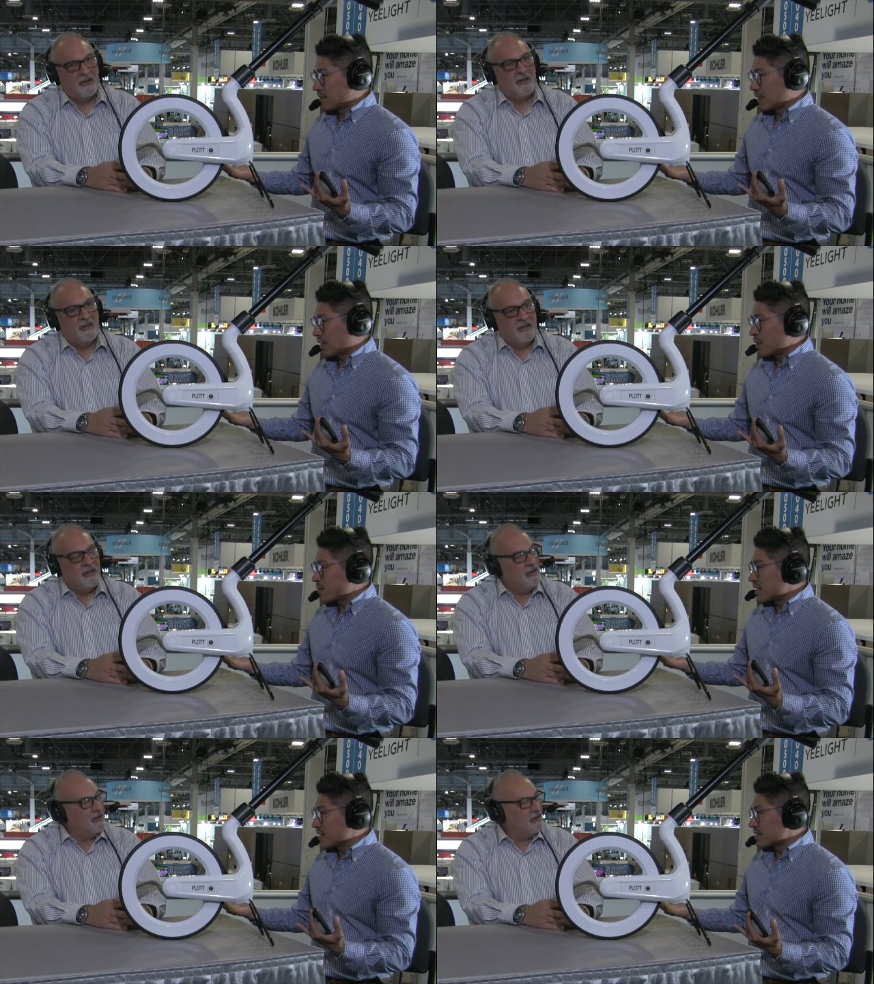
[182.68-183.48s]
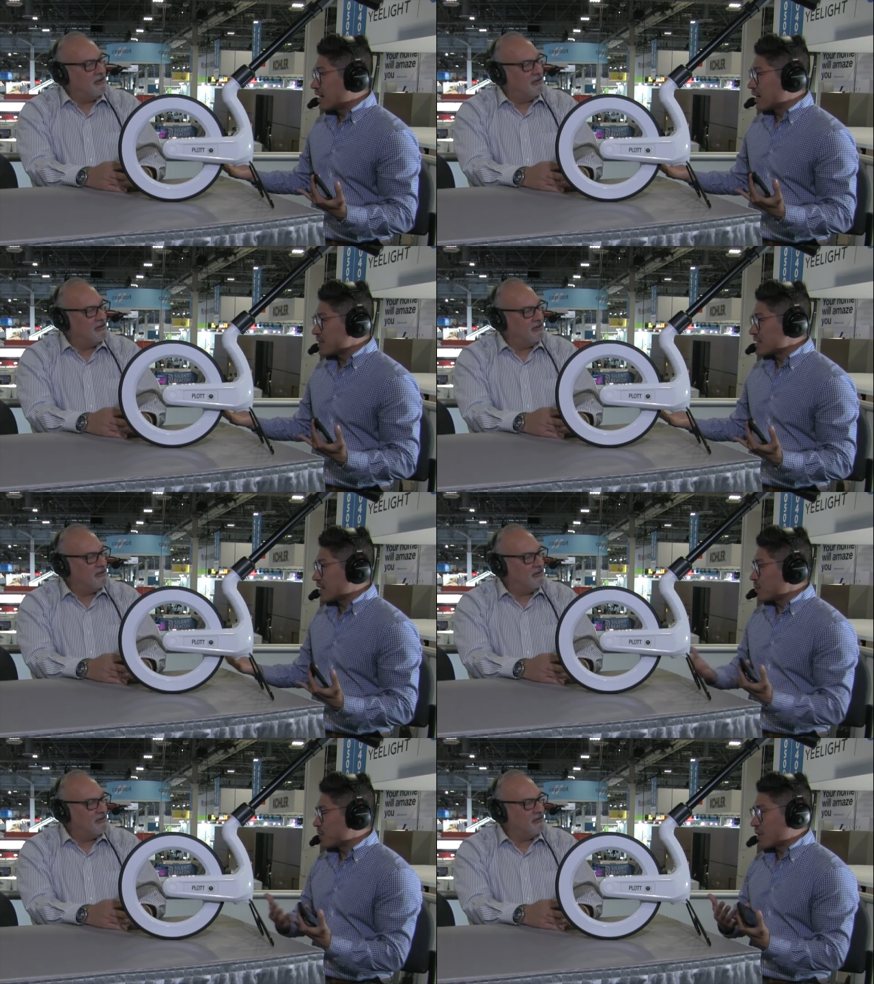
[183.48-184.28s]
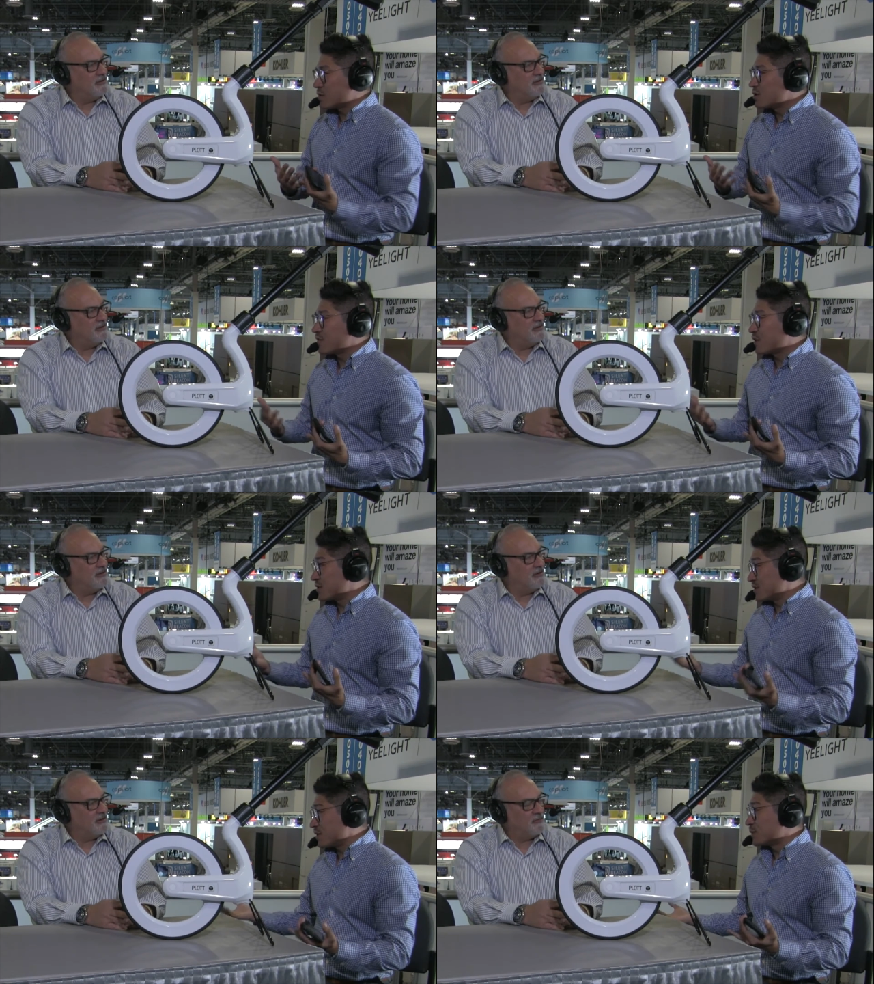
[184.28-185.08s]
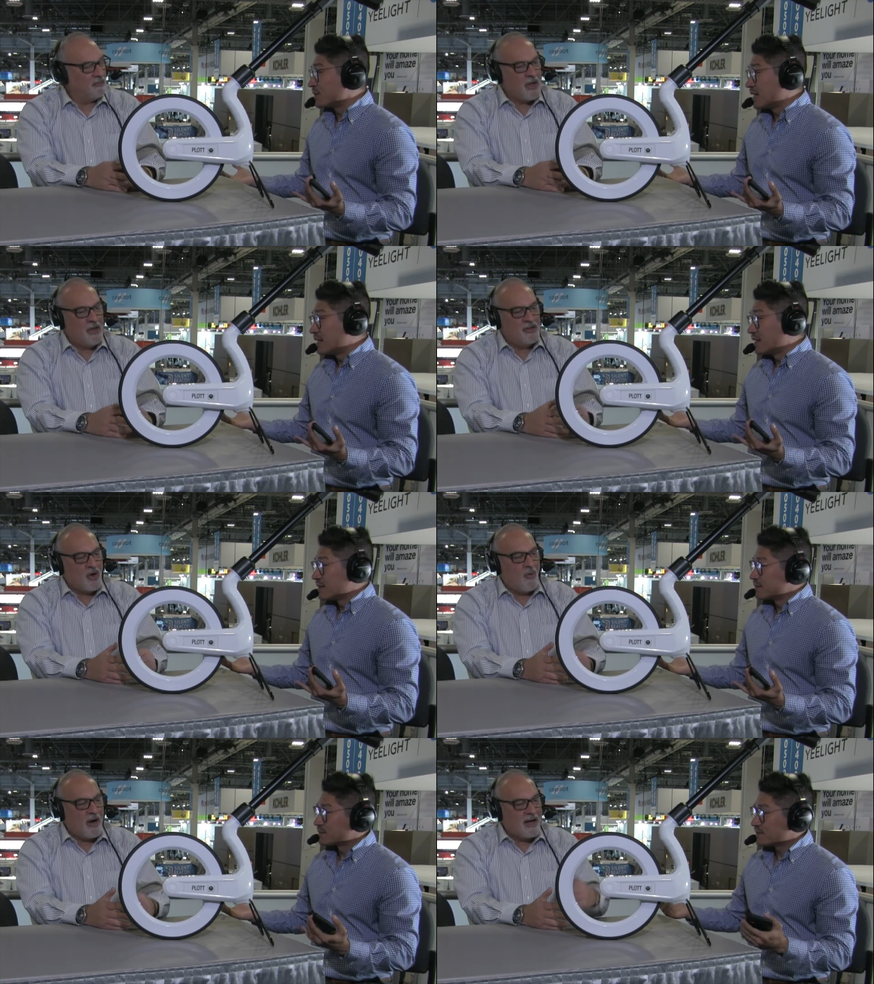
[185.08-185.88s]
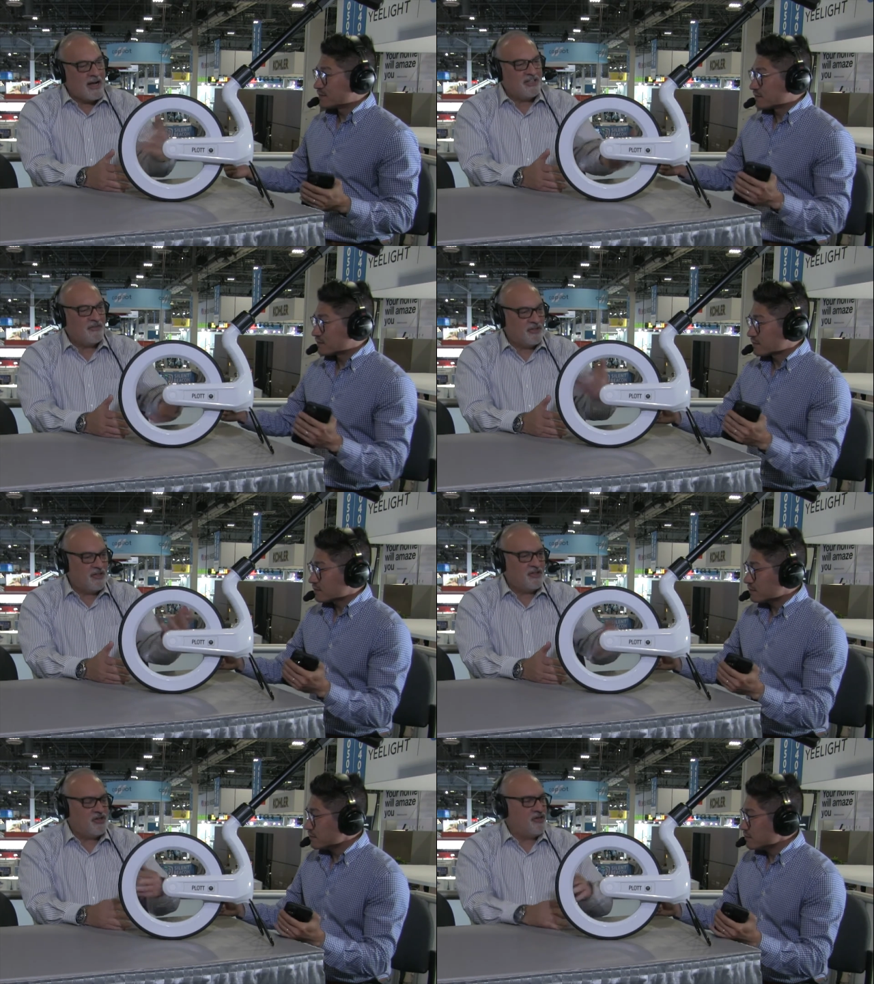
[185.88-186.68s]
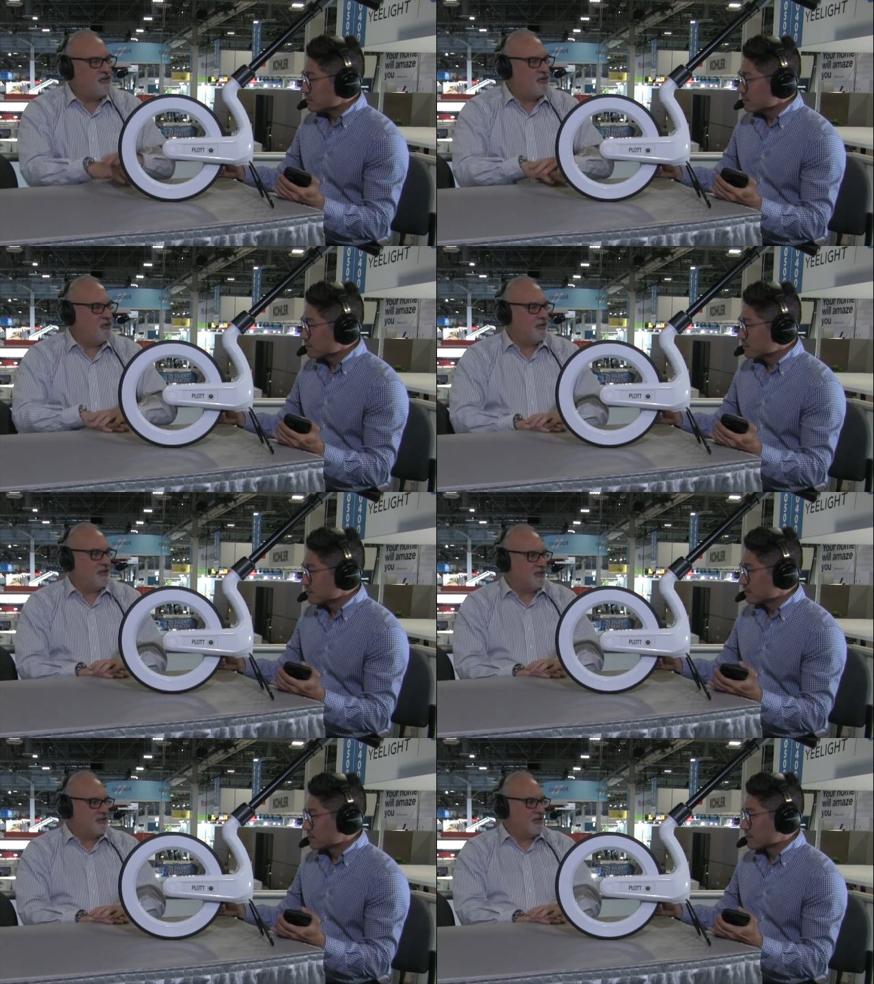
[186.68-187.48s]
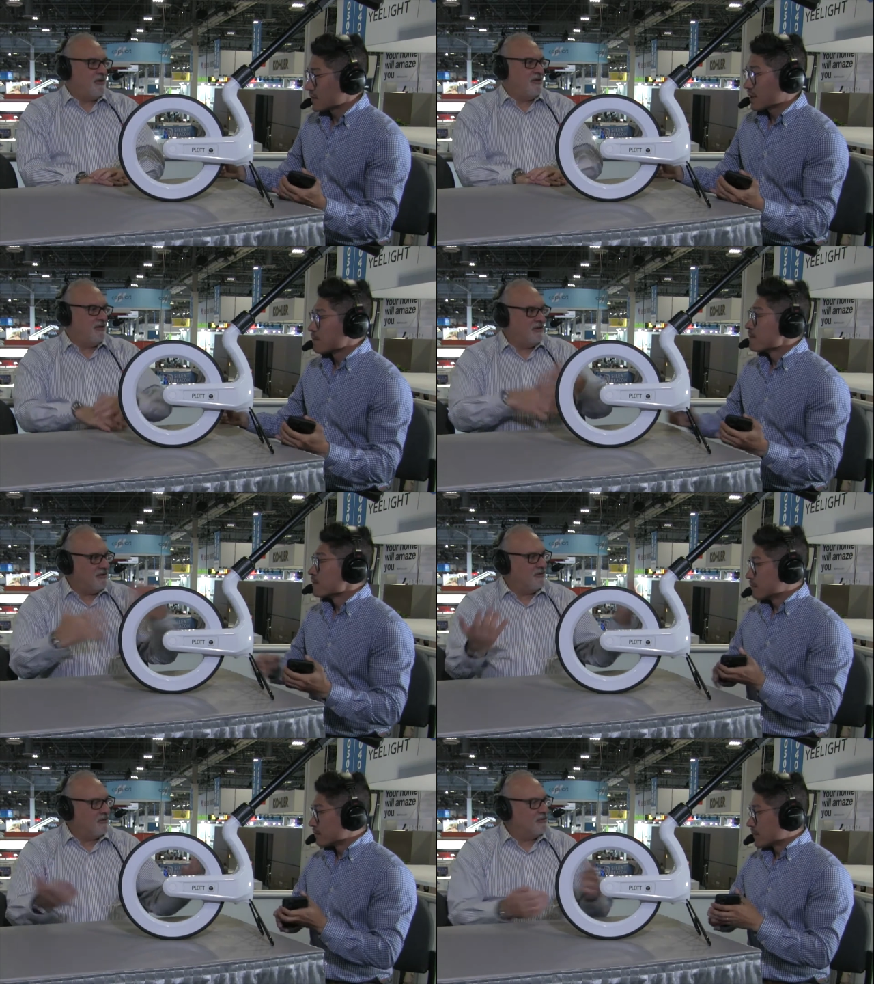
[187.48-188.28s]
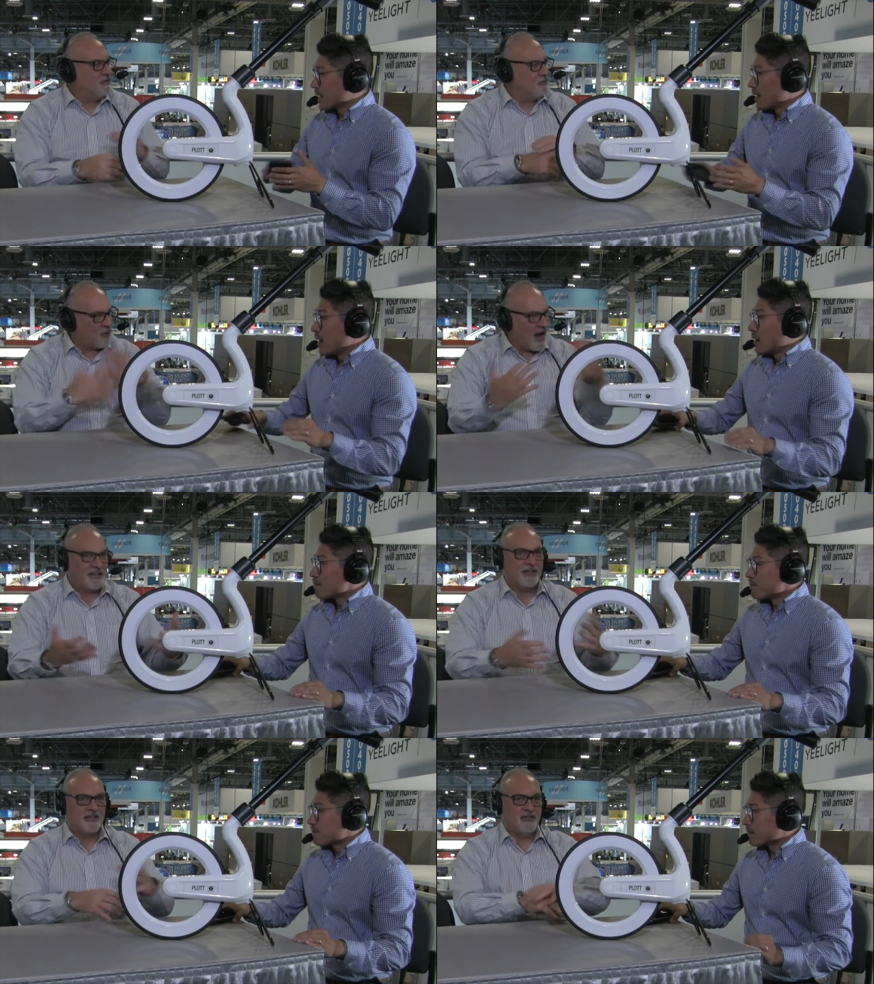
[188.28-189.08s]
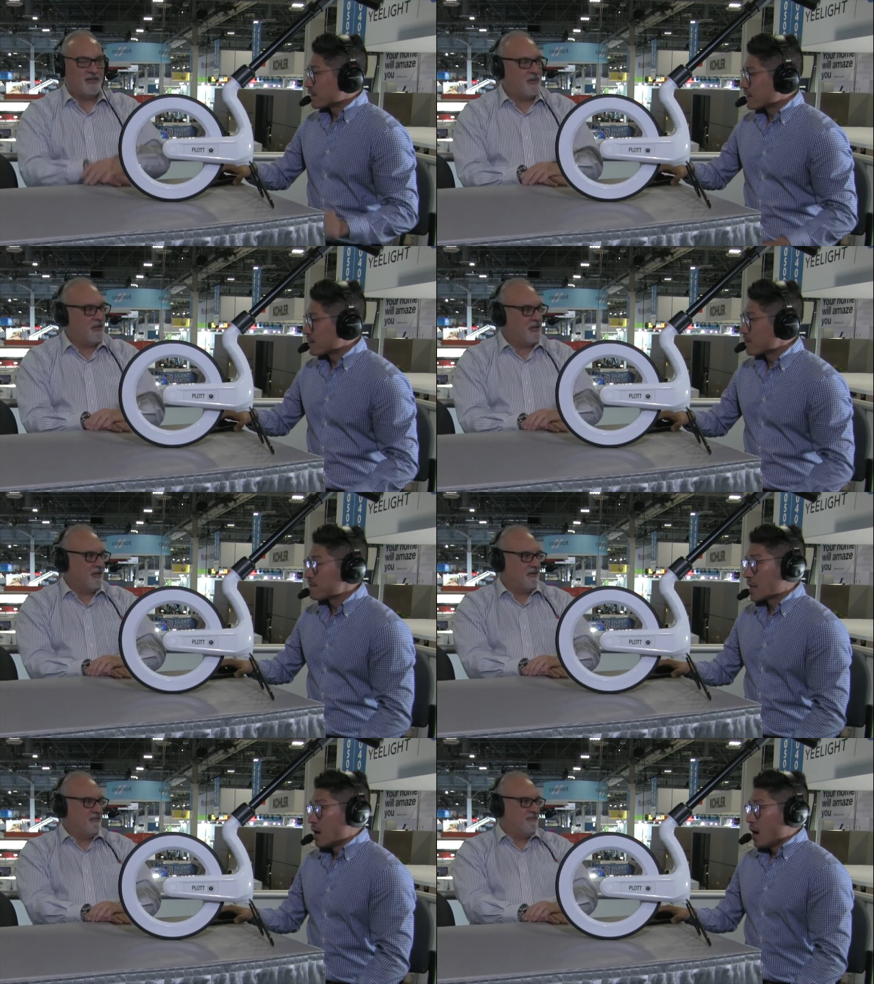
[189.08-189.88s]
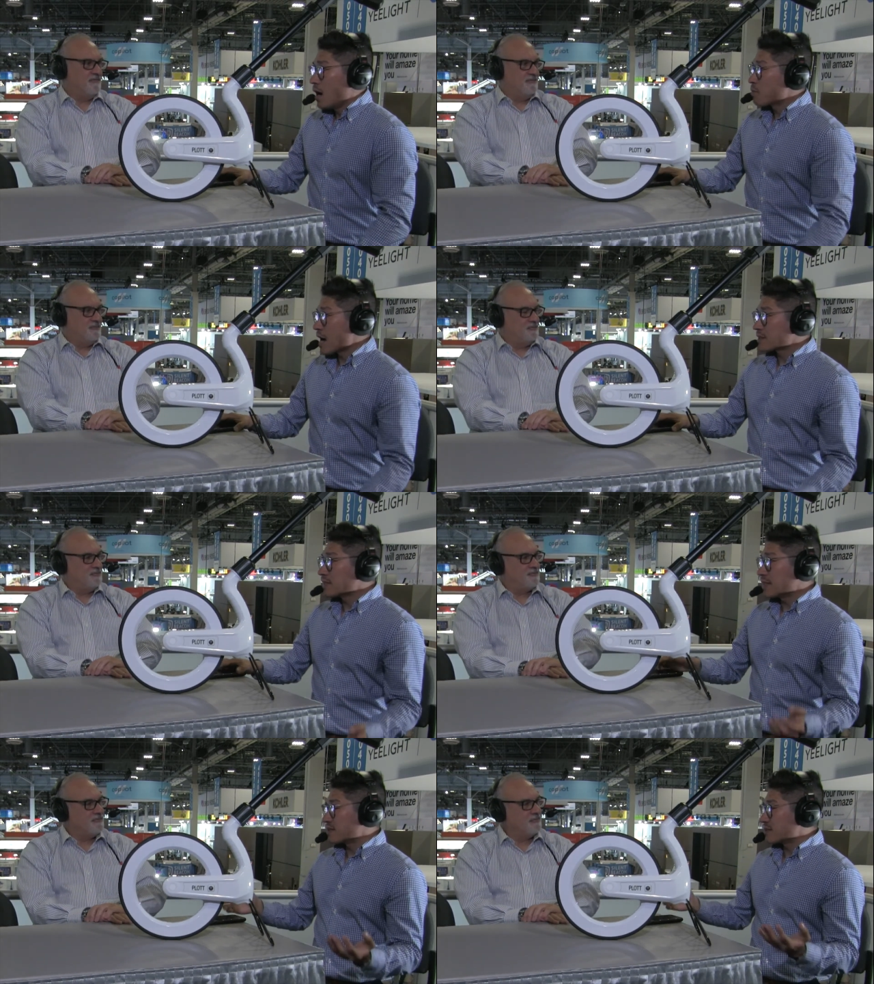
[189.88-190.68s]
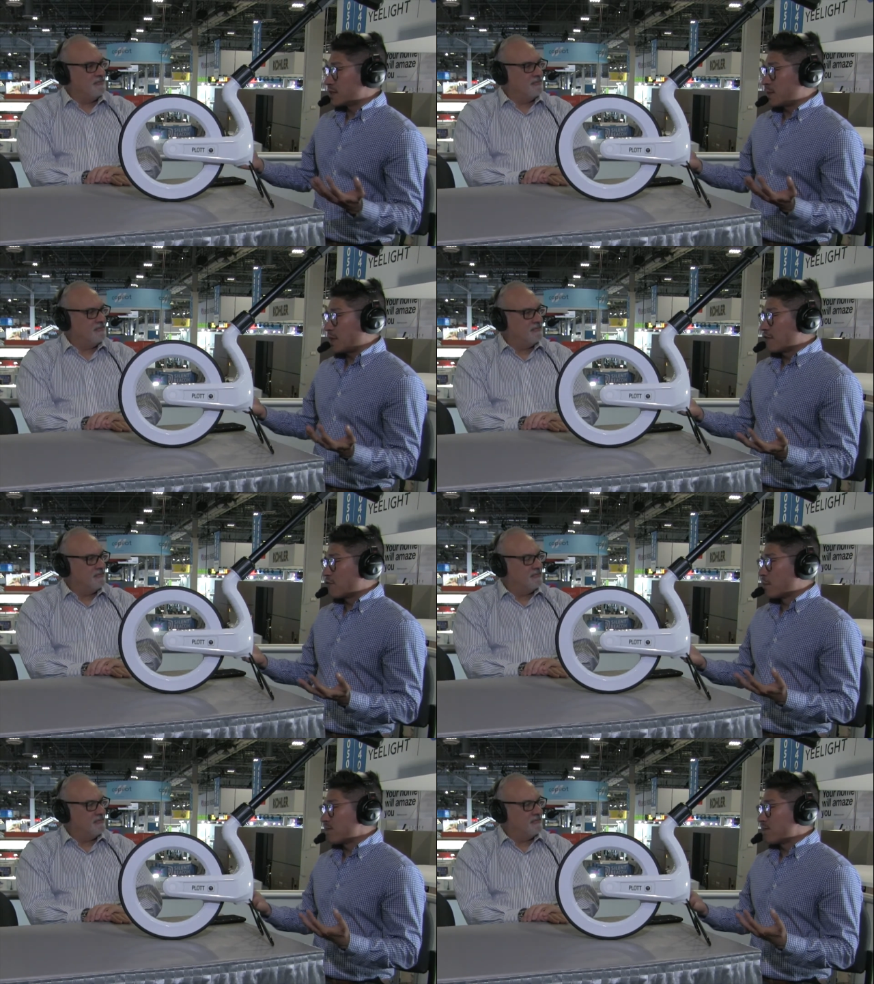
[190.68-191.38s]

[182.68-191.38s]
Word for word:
Speaker 1: 80% of the time is that it became too difficult to do.
Speaker 2: So what kinds of things do you do with this? I mean, practically speaking? Uh,
Speaker 1: practically speaking, for